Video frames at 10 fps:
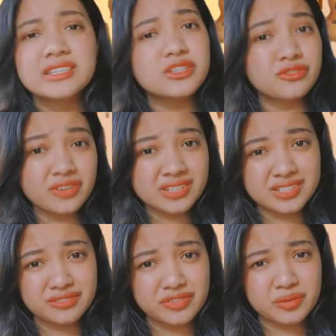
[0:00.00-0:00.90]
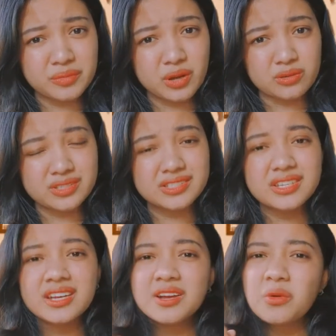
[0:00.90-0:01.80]
So first and foremost,
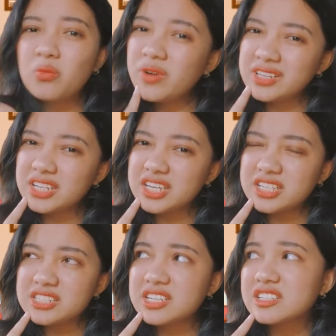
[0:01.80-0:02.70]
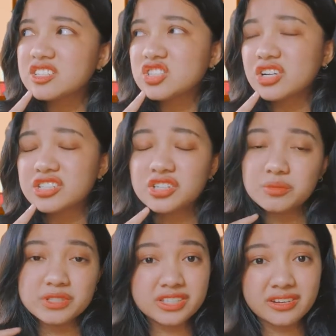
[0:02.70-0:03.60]
what is an
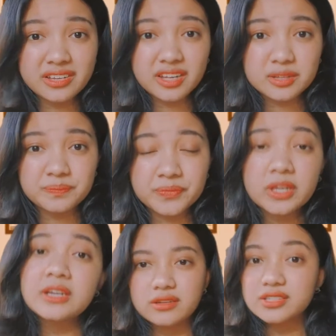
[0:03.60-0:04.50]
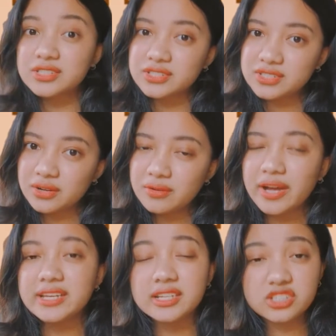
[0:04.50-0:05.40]
instructional material? So
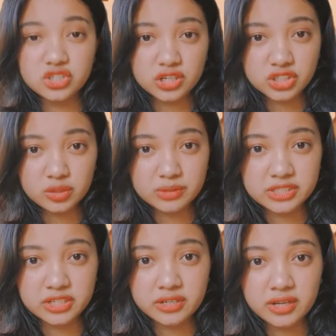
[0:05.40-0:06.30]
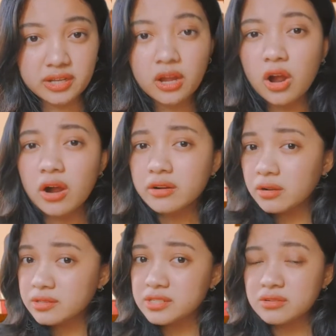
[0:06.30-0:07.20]
an instructional material, or
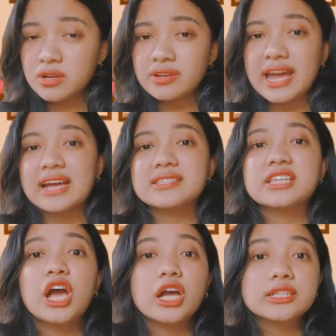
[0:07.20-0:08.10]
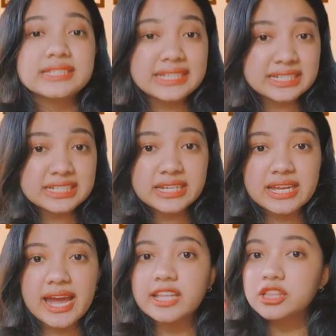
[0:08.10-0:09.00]
also known as
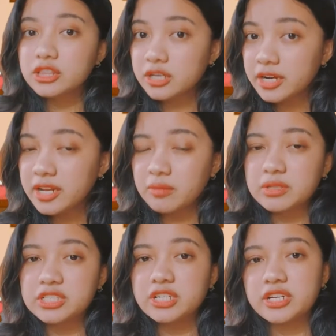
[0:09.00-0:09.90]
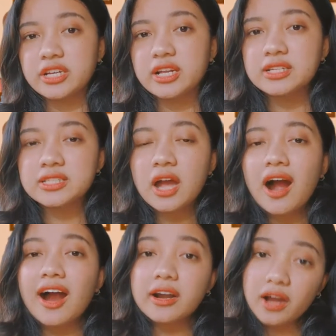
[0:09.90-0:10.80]
teaching and learning materials,
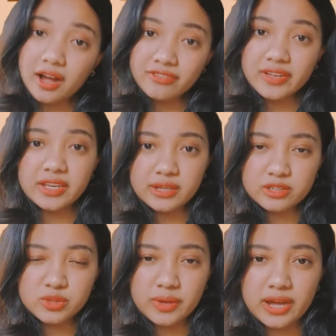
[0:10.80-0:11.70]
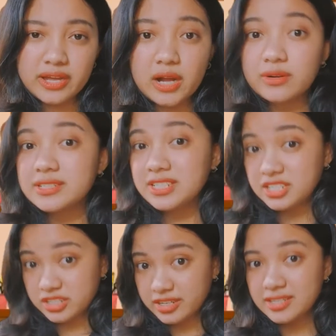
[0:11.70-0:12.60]
are often used by our
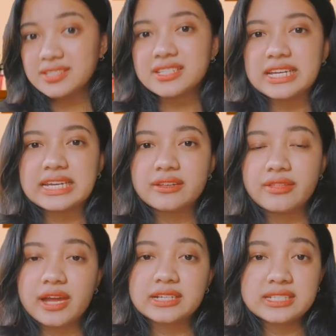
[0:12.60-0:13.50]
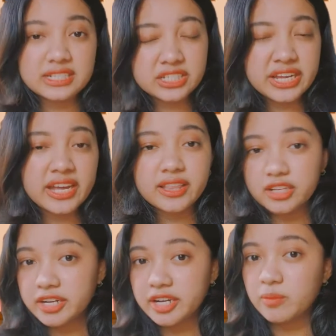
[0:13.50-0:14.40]
teachers in their teaching
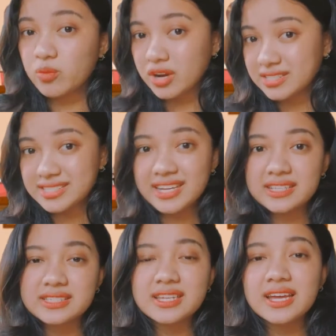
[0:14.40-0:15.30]
and learning process.